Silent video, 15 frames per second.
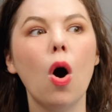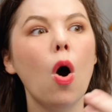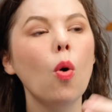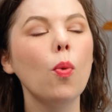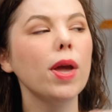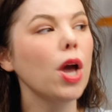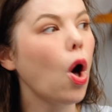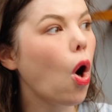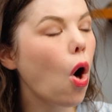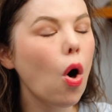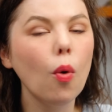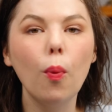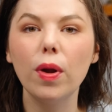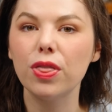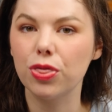Oh, we
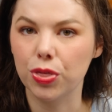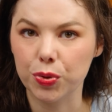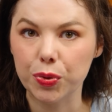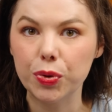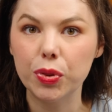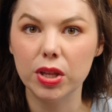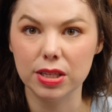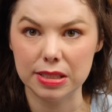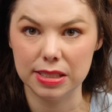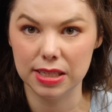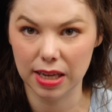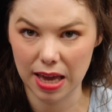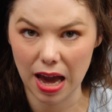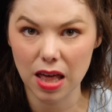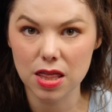all went through this
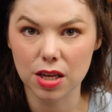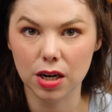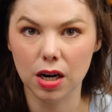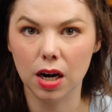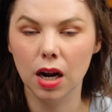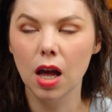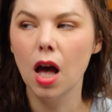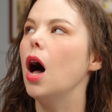together.